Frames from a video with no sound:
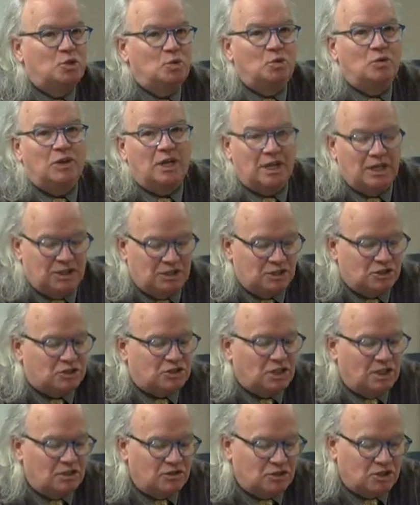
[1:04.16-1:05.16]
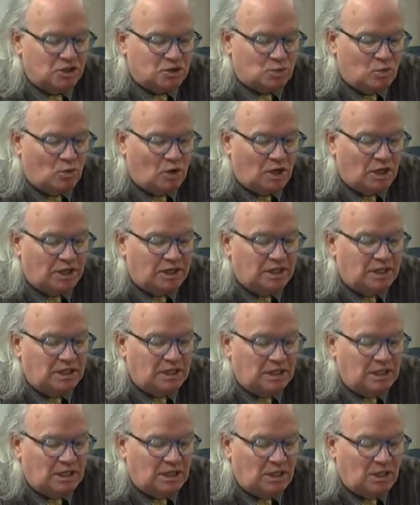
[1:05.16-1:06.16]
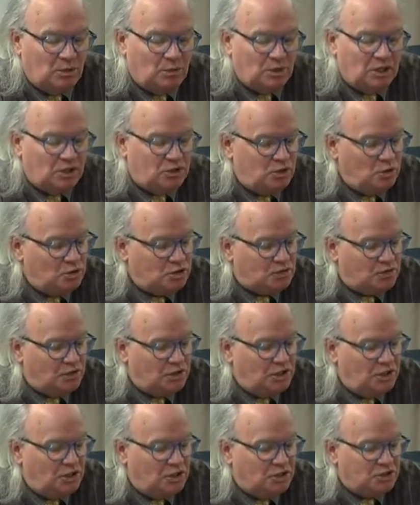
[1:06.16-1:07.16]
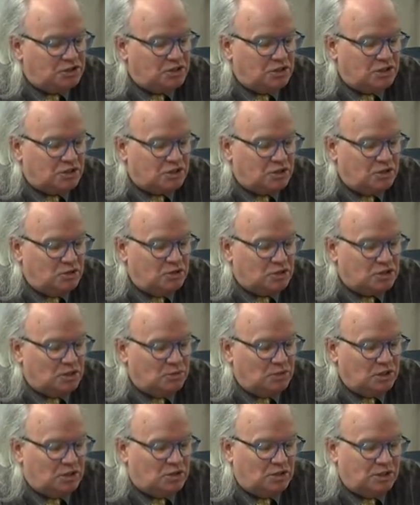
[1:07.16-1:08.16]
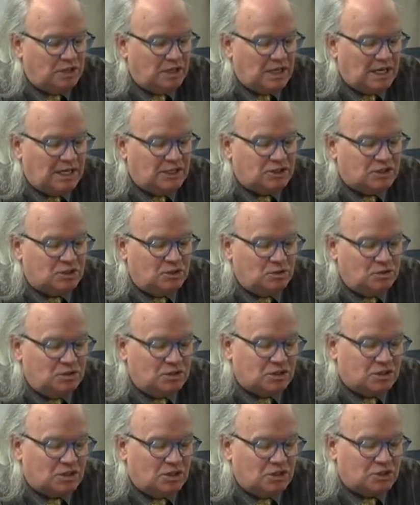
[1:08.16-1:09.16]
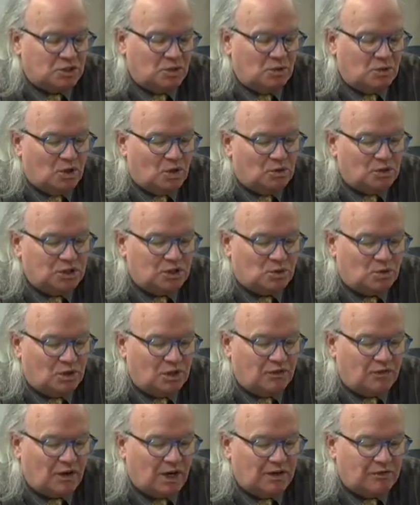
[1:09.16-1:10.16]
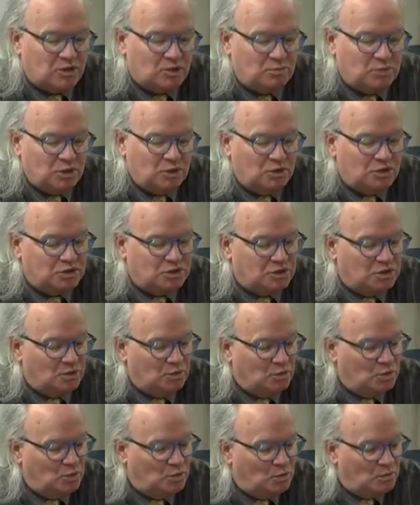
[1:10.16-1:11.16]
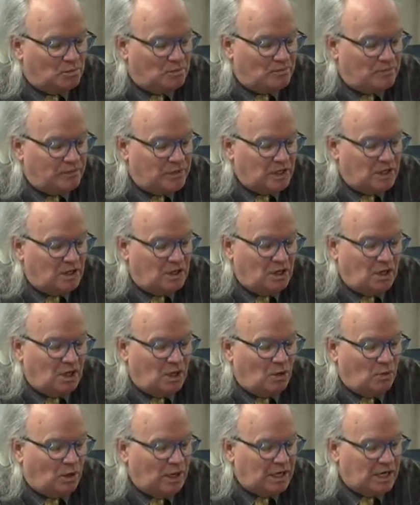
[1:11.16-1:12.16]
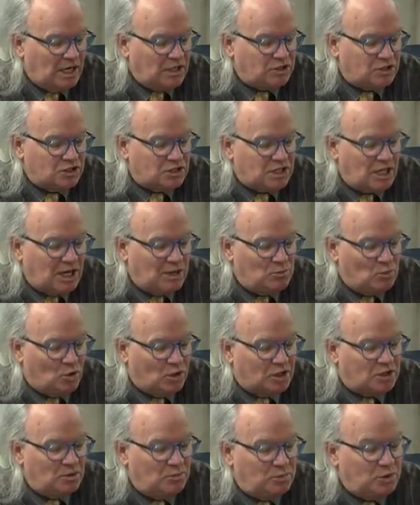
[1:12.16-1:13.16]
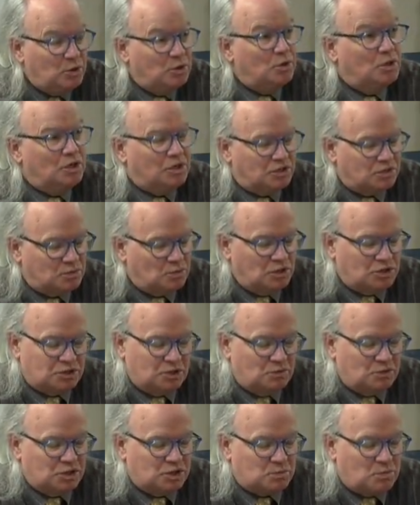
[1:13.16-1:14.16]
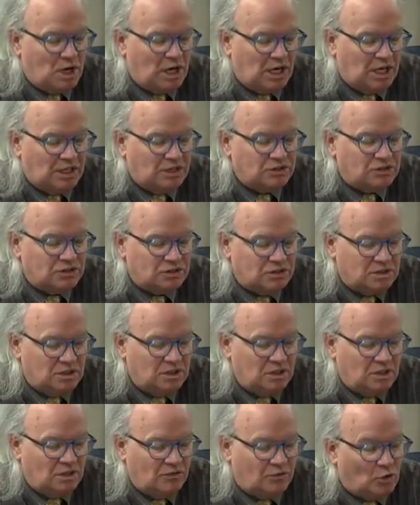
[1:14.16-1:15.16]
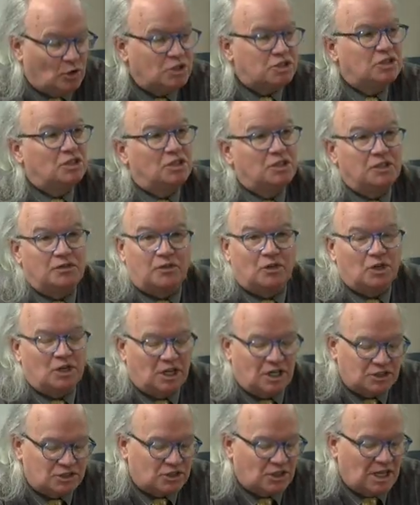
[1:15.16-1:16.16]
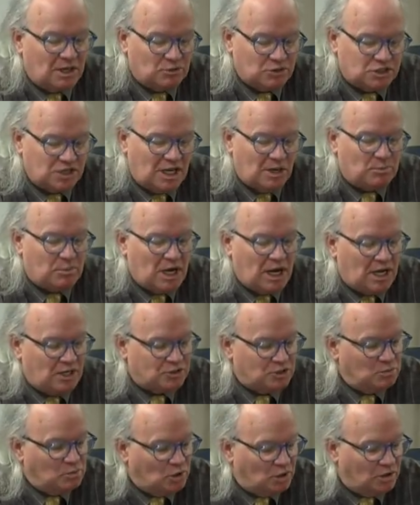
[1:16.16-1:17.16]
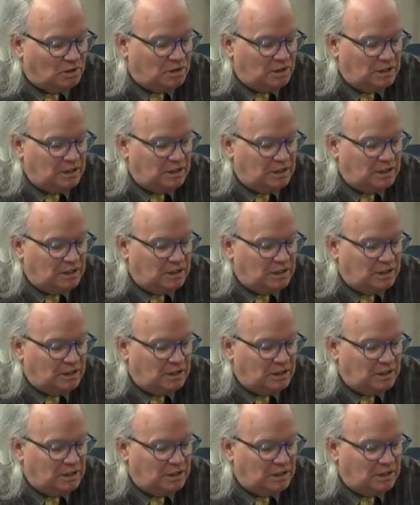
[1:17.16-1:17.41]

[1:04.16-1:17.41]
2 then instead of just 1. We had used for years the excuse that we couldn't add students because there were only 25 computers in a room. Why not just add more computers, was the response. Fortunately for us, that was not possible.